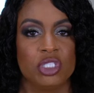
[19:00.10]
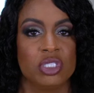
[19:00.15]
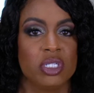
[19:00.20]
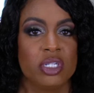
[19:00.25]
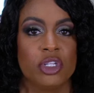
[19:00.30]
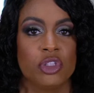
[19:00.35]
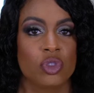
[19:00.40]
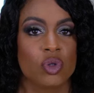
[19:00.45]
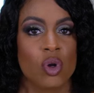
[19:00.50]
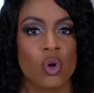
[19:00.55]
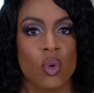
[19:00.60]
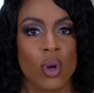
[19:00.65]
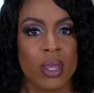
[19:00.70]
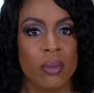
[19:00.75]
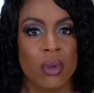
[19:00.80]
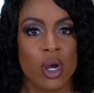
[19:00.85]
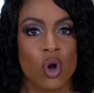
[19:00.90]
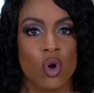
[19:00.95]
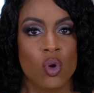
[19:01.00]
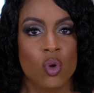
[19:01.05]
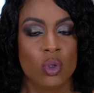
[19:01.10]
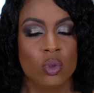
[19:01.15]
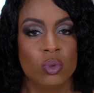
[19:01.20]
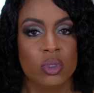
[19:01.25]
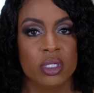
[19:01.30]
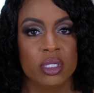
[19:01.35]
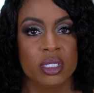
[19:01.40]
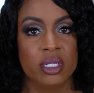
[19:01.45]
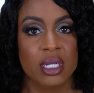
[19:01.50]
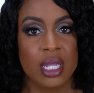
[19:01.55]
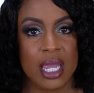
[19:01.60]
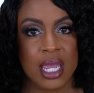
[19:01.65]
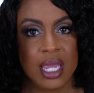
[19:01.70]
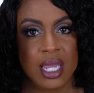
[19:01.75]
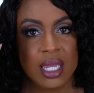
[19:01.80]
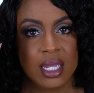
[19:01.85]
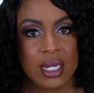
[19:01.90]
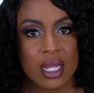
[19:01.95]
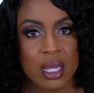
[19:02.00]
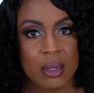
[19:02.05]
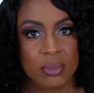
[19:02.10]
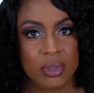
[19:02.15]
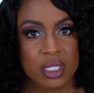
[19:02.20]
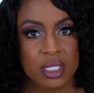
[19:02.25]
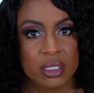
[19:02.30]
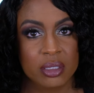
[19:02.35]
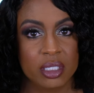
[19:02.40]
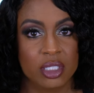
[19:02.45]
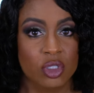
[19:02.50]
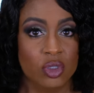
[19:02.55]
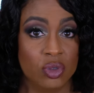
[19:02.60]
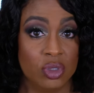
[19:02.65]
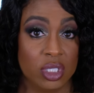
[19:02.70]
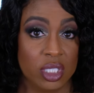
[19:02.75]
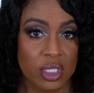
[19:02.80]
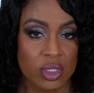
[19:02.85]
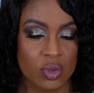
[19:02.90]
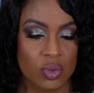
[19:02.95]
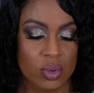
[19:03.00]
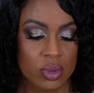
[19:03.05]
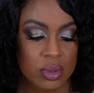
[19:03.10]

just going to throw away my old one, and I'm going to use this